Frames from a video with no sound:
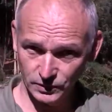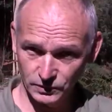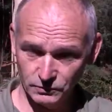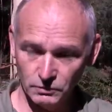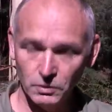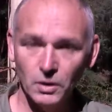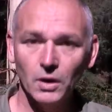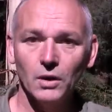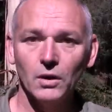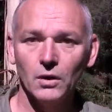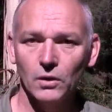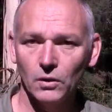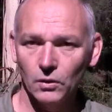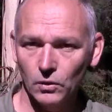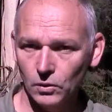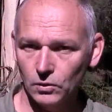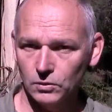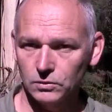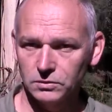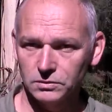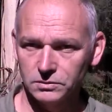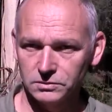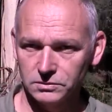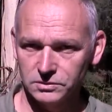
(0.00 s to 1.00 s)
with
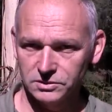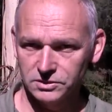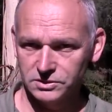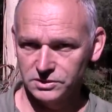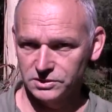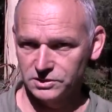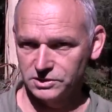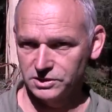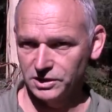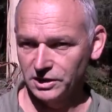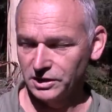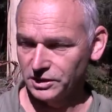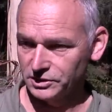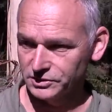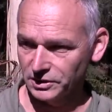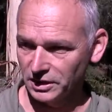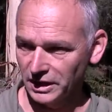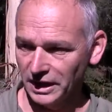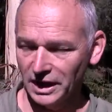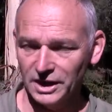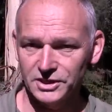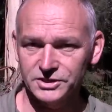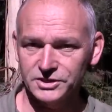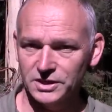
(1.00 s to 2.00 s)
all
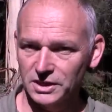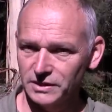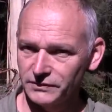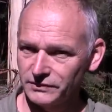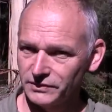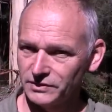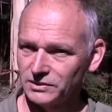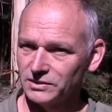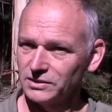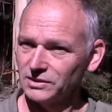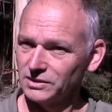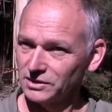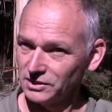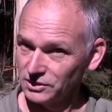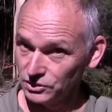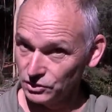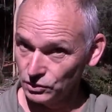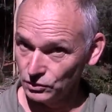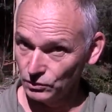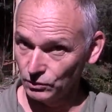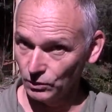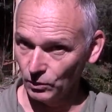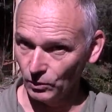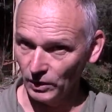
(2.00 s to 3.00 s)
DSLRs, even the
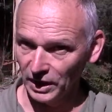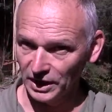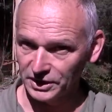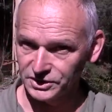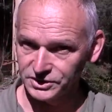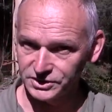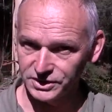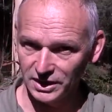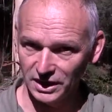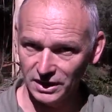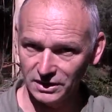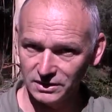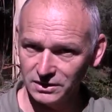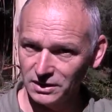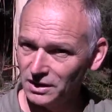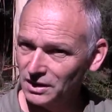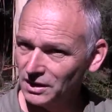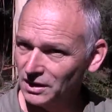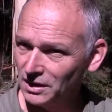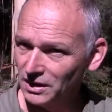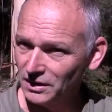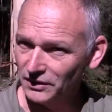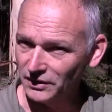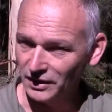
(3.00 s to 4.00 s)
newer ones out.
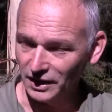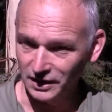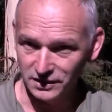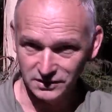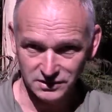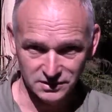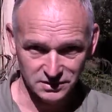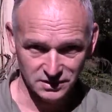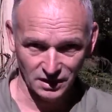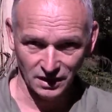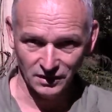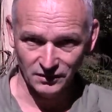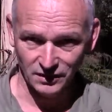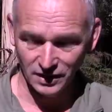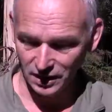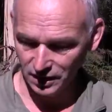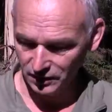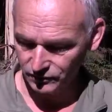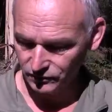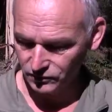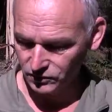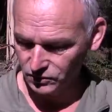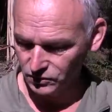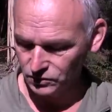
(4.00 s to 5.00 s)
They don't
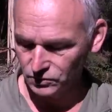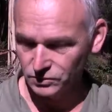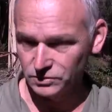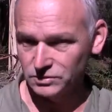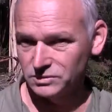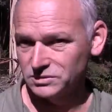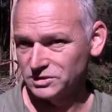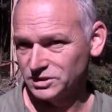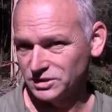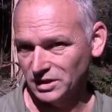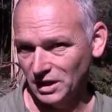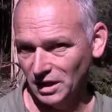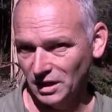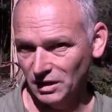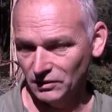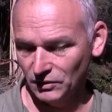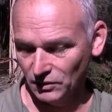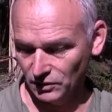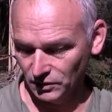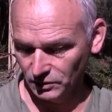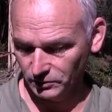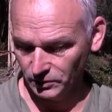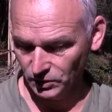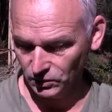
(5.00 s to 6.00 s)
have good
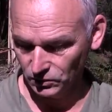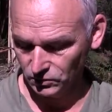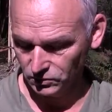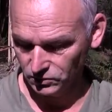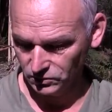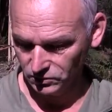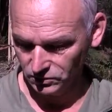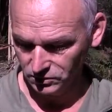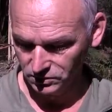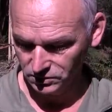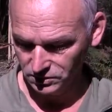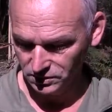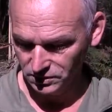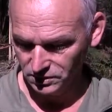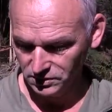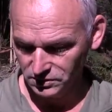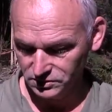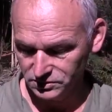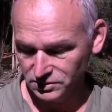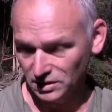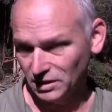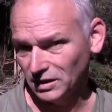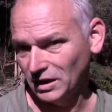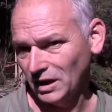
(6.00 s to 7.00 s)
sound on them at all,
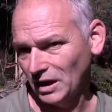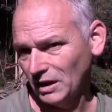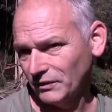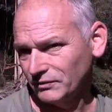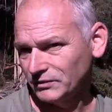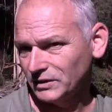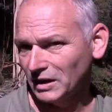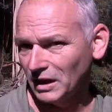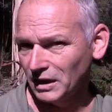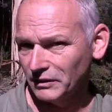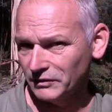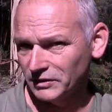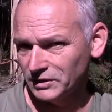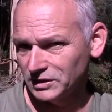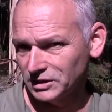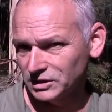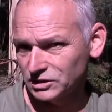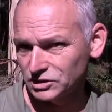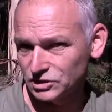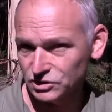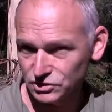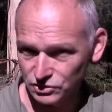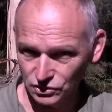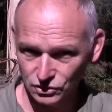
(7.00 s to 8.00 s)
so you have to have an
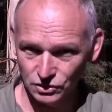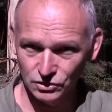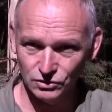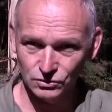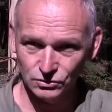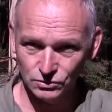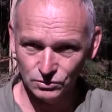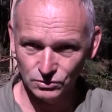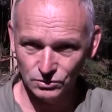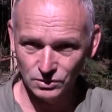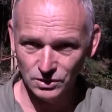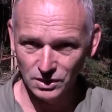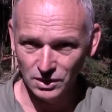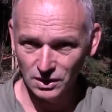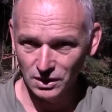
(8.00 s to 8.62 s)
external